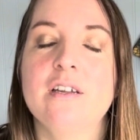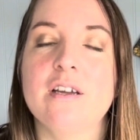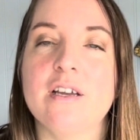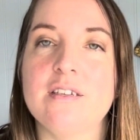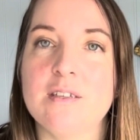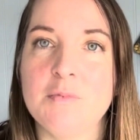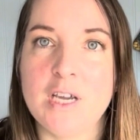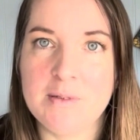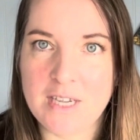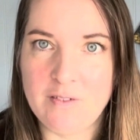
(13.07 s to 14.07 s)
I
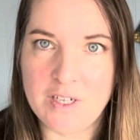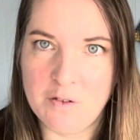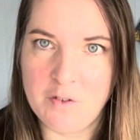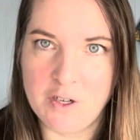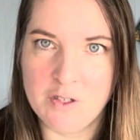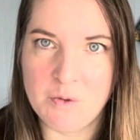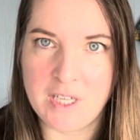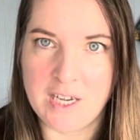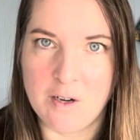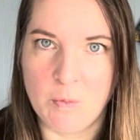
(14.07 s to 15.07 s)
sometimes have interference with
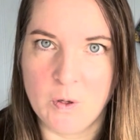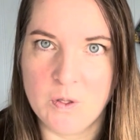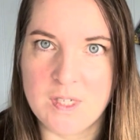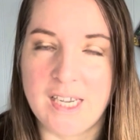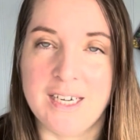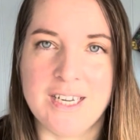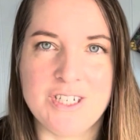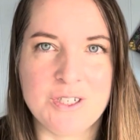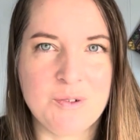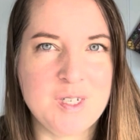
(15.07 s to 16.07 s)
animals and I
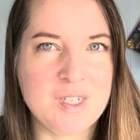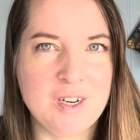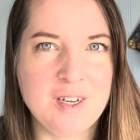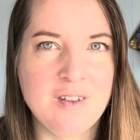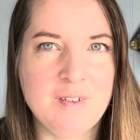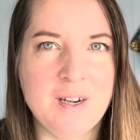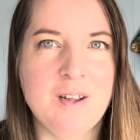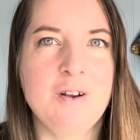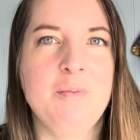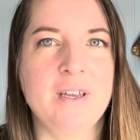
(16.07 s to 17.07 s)
just restarted the
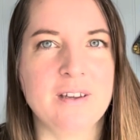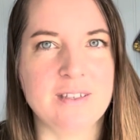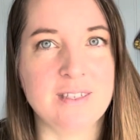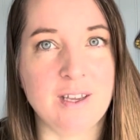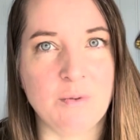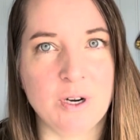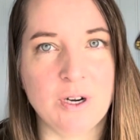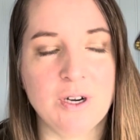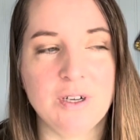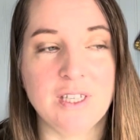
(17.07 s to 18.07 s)
video because
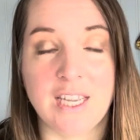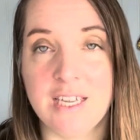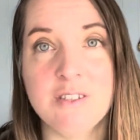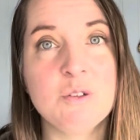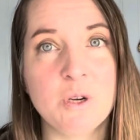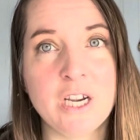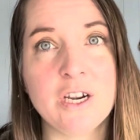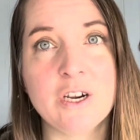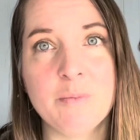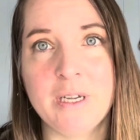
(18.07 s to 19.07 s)
the kittens were
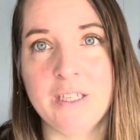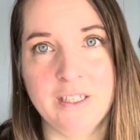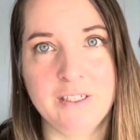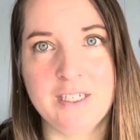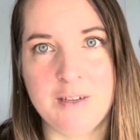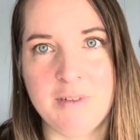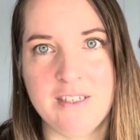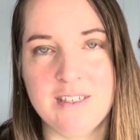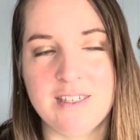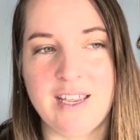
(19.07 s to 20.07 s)
here being little demons